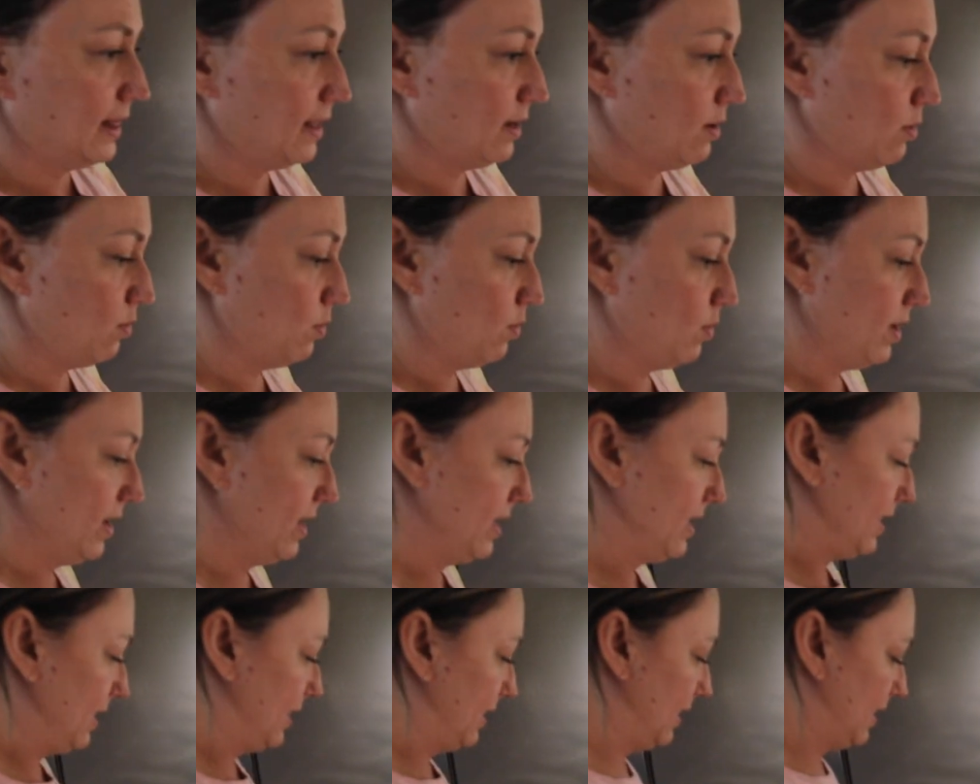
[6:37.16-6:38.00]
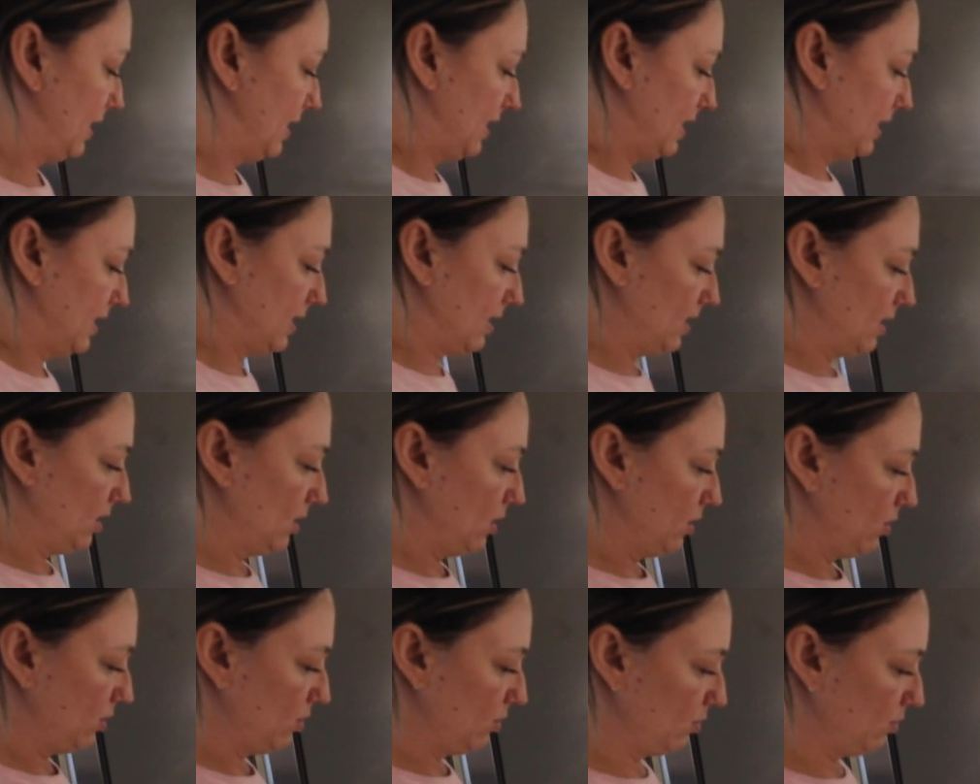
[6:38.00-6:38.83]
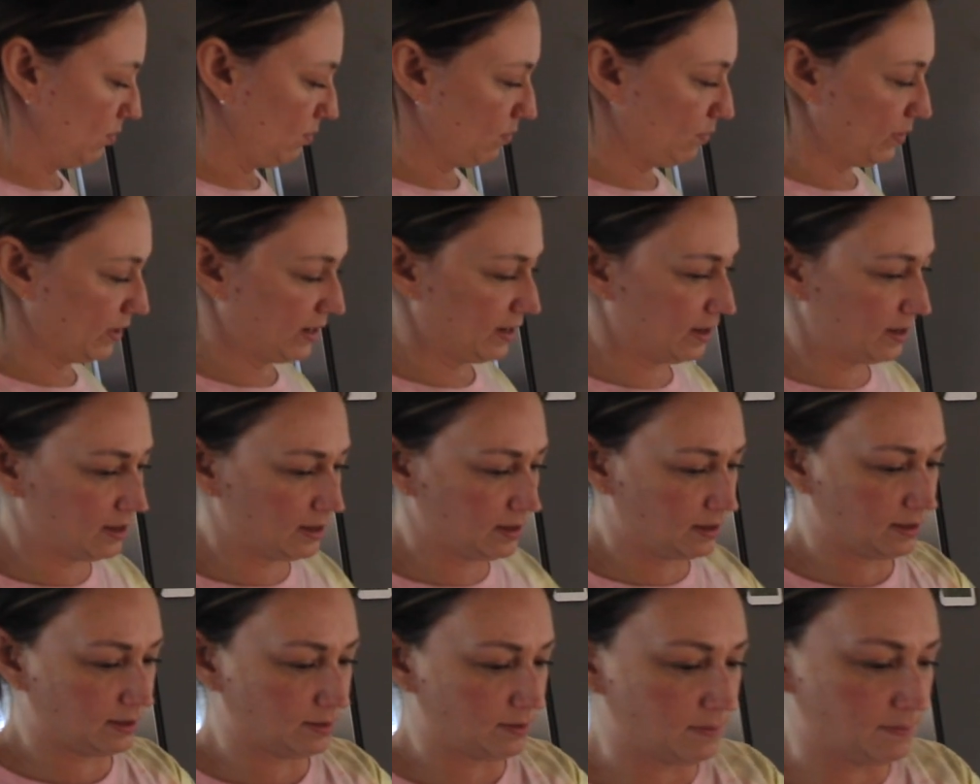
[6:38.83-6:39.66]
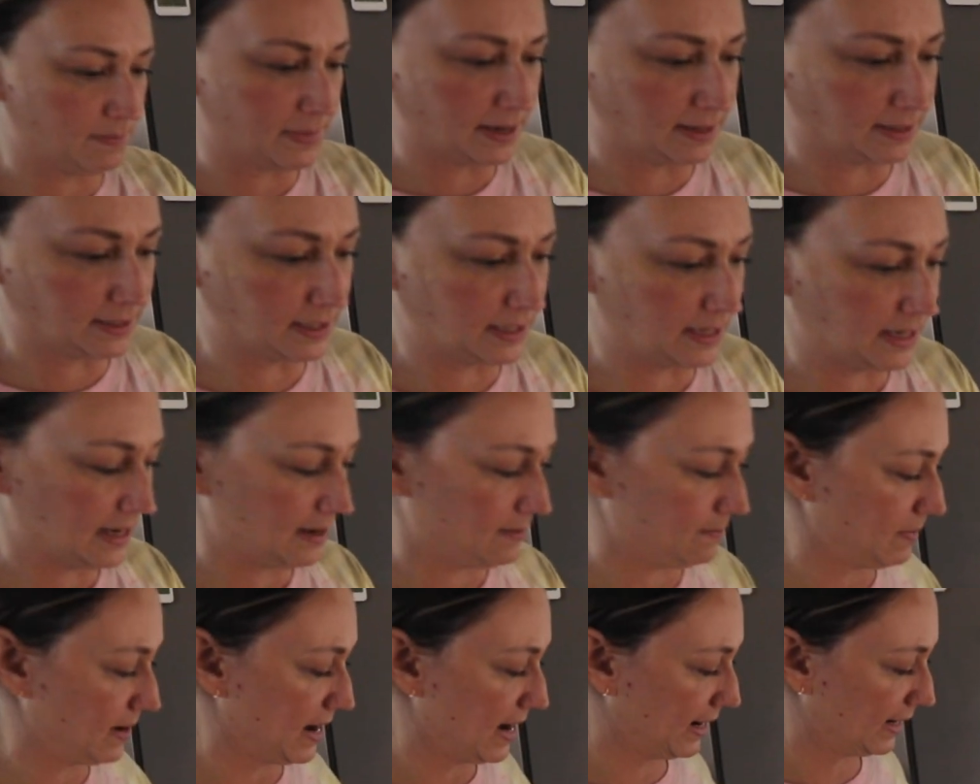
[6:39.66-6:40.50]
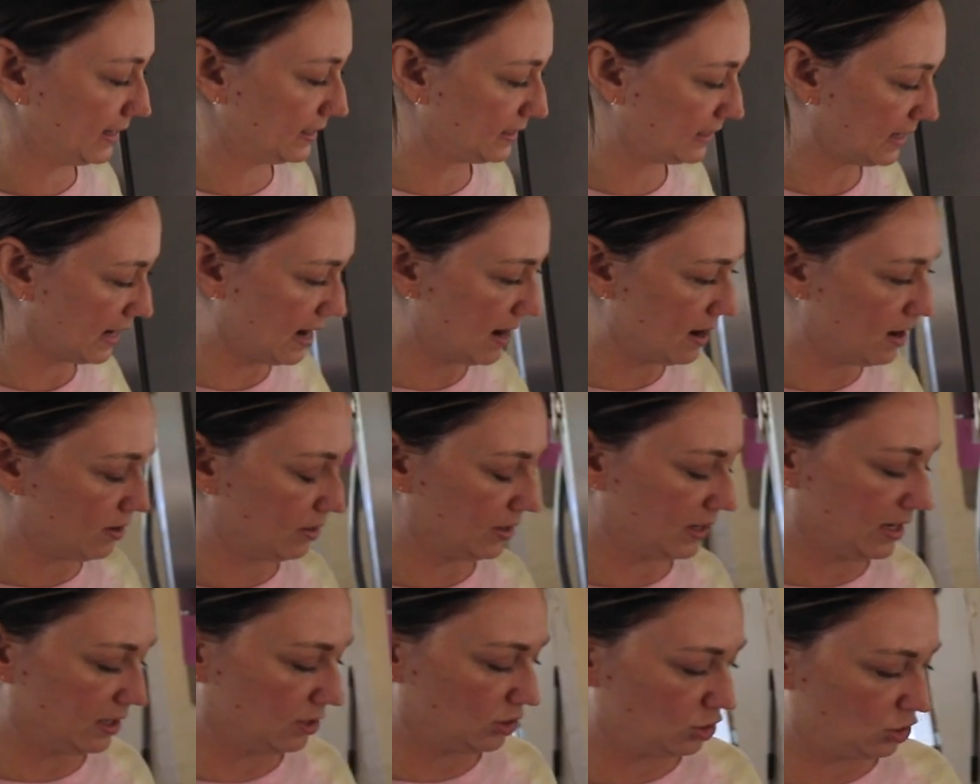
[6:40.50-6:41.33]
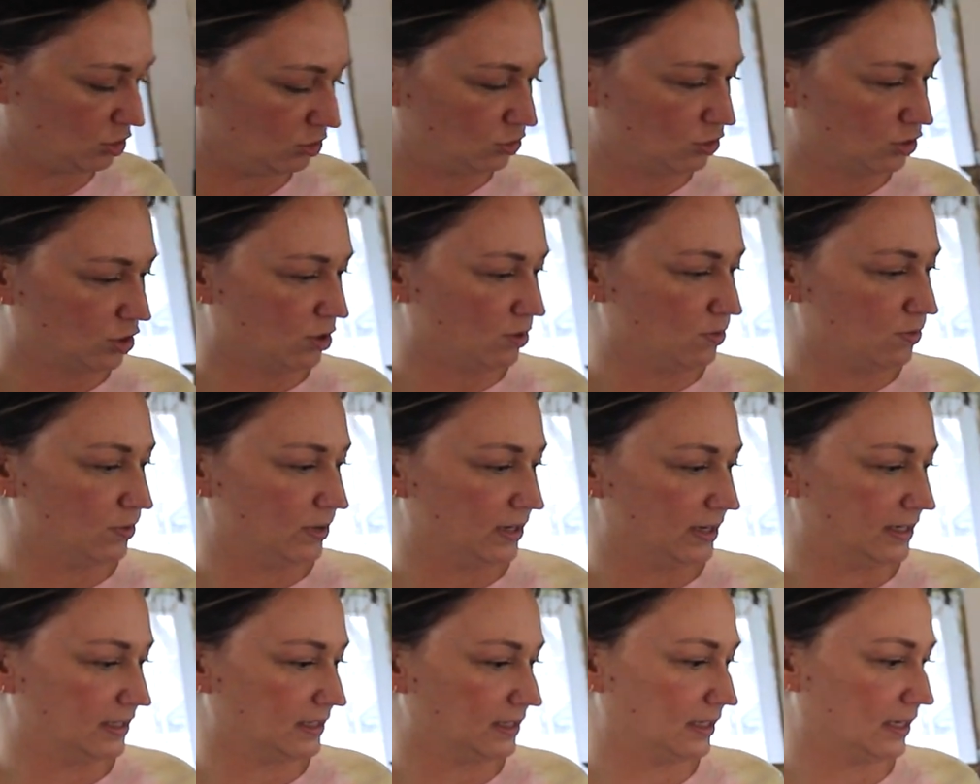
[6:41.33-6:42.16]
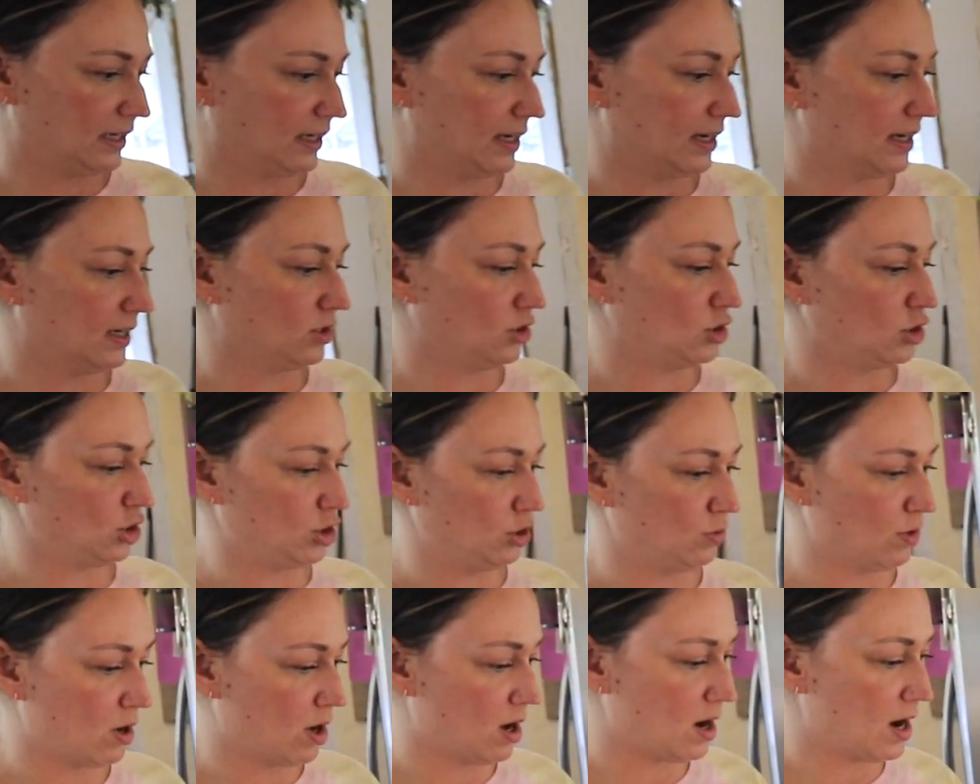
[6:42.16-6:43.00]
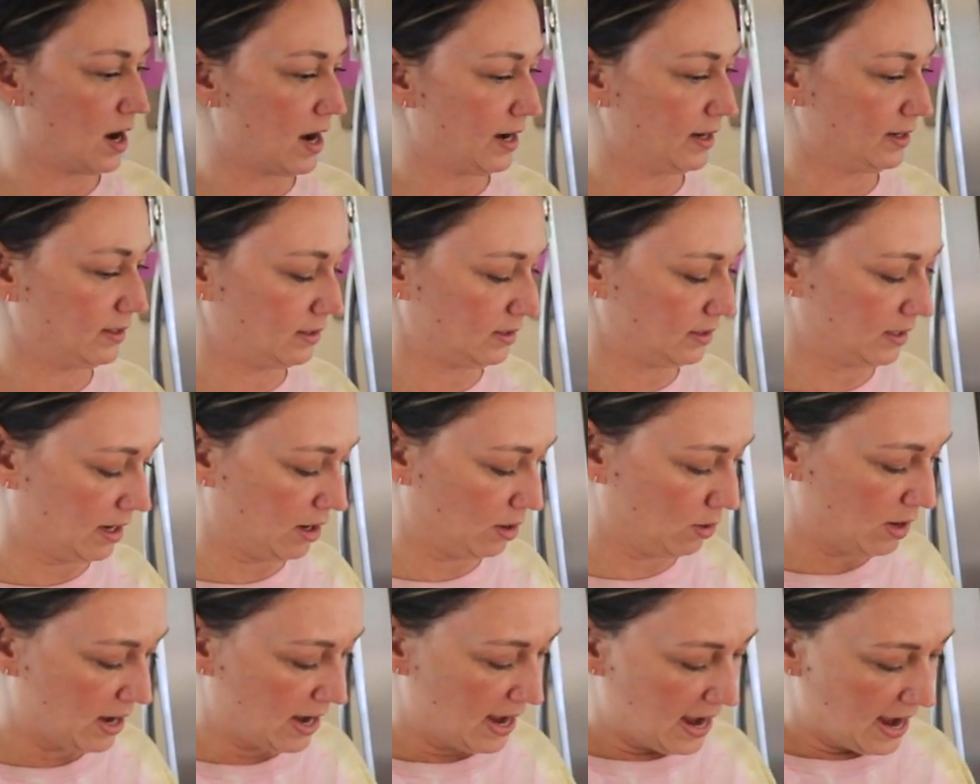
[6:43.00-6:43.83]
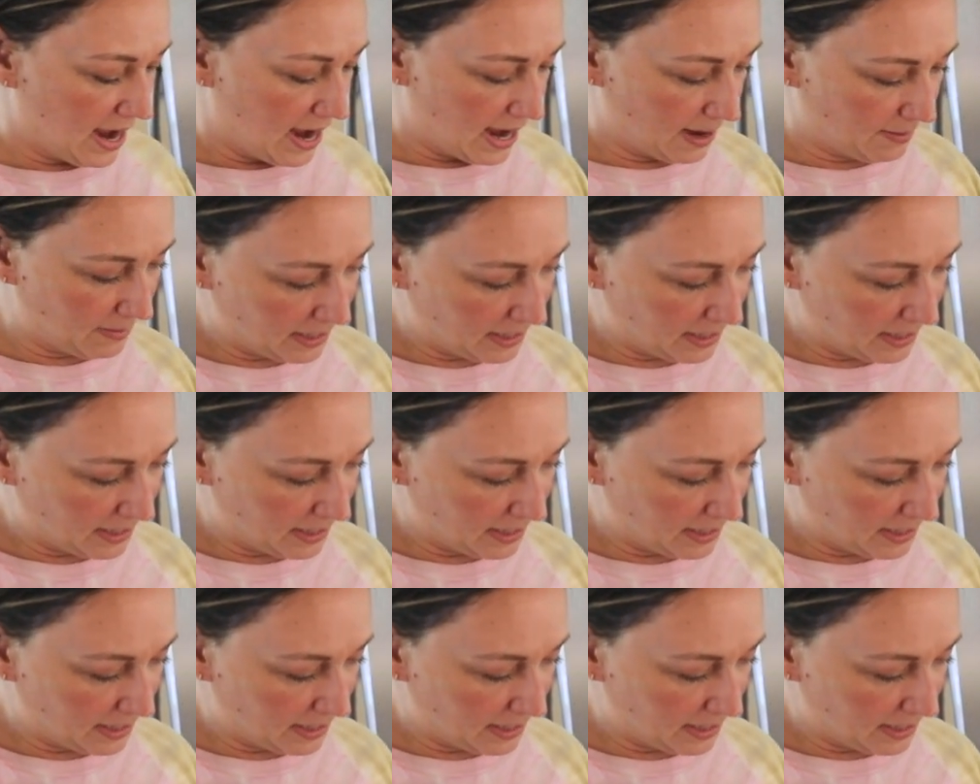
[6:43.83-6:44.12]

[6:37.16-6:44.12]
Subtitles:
The one thing with melting it back down is you don't want it to get too hot. So, I